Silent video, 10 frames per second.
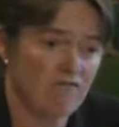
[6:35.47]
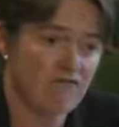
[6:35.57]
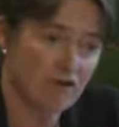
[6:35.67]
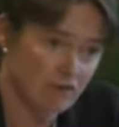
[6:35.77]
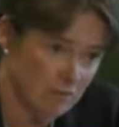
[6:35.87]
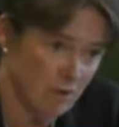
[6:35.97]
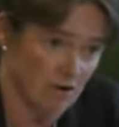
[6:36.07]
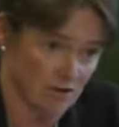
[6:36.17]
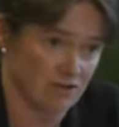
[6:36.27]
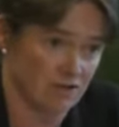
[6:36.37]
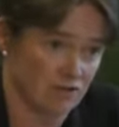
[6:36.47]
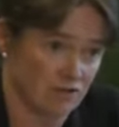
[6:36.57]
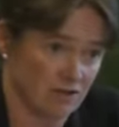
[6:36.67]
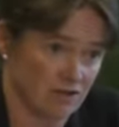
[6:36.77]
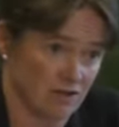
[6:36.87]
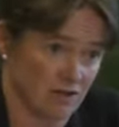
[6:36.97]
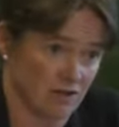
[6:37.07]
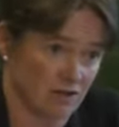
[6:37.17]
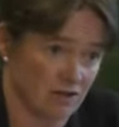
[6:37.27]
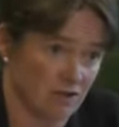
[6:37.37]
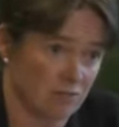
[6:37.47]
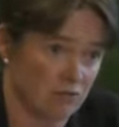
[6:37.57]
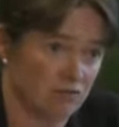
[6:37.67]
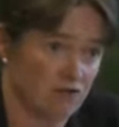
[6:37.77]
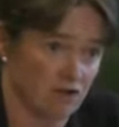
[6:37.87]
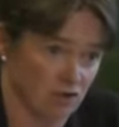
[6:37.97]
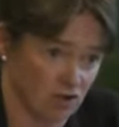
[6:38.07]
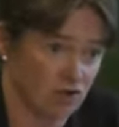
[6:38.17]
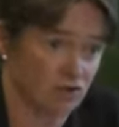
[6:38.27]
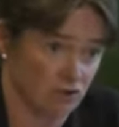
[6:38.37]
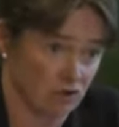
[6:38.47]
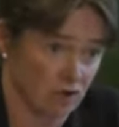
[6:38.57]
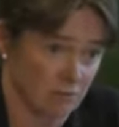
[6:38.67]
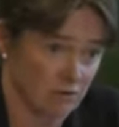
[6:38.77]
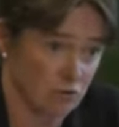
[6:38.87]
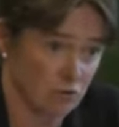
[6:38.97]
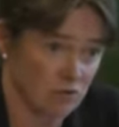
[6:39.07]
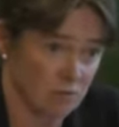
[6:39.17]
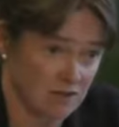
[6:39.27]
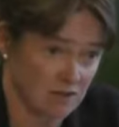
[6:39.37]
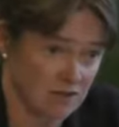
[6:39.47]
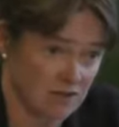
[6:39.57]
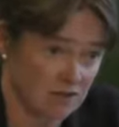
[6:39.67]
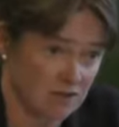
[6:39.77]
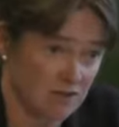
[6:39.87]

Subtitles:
very marked increase in the number of young children coming forward to be tested.